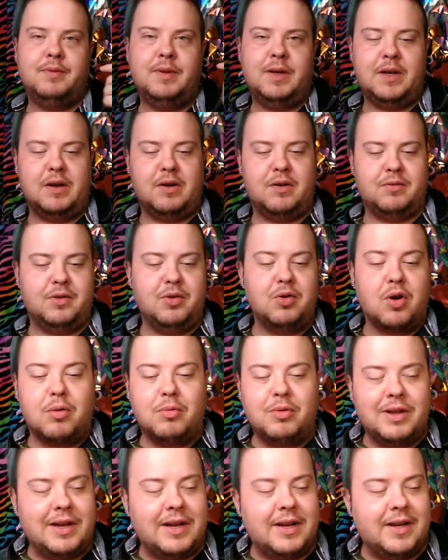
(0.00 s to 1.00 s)

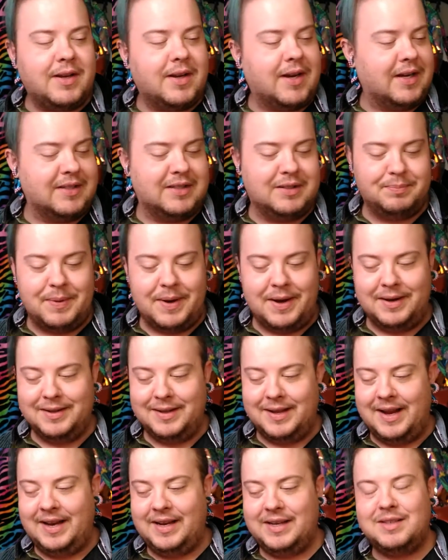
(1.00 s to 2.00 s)
normally I
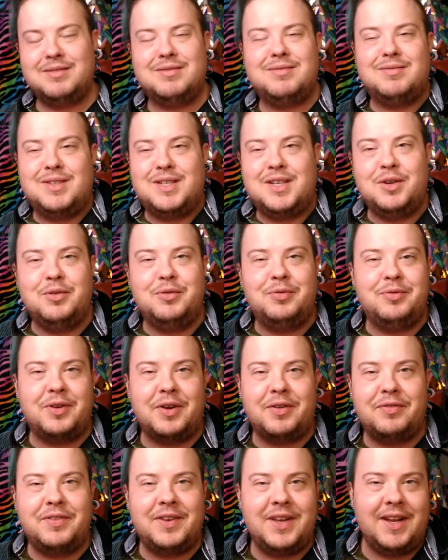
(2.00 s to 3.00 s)
spend like
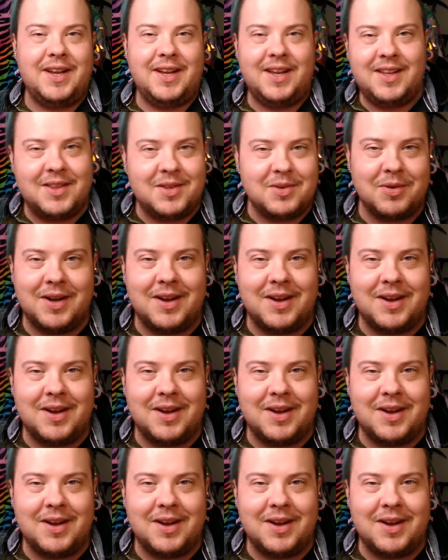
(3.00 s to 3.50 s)
$250,